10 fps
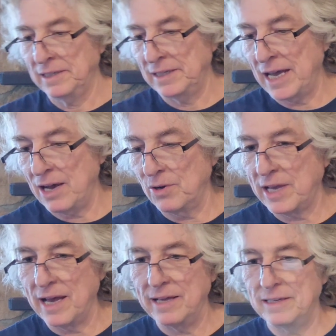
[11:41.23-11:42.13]
Yeah,
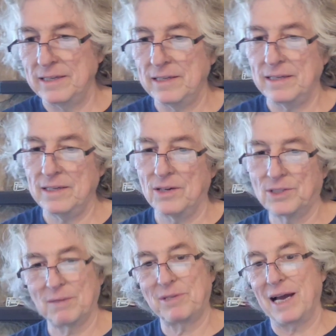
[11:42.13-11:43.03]
okay.
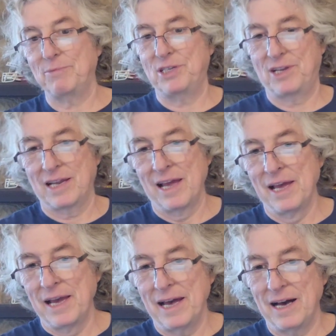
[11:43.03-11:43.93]
Sometimes he
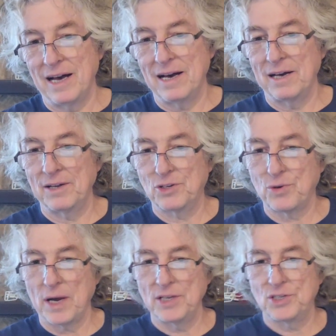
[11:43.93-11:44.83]

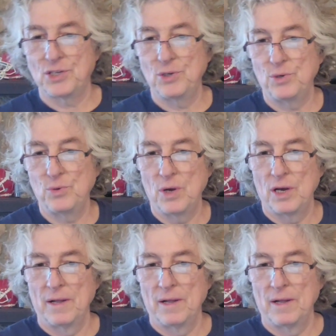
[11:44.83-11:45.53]
tries to